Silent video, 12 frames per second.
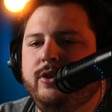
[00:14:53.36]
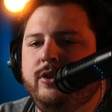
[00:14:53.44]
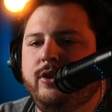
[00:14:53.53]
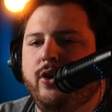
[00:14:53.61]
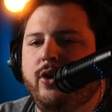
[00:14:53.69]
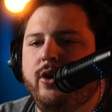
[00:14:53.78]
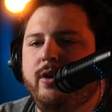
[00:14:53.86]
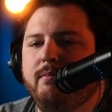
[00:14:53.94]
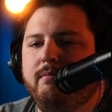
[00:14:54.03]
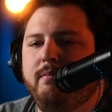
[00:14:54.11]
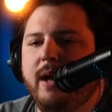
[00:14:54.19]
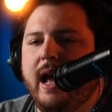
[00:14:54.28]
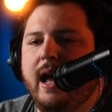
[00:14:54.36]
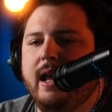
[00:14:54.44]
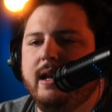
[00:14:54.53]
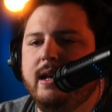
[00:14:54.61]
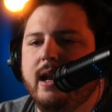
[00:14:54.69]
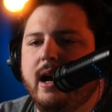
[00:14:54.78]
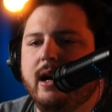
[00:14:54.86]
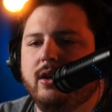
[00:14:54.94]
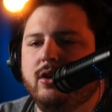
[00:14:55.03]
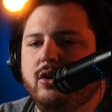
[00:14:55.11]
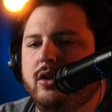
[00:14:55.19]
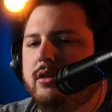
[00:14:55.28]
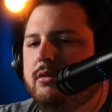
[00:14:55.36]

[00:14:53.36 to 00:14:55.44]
darn bad, not good.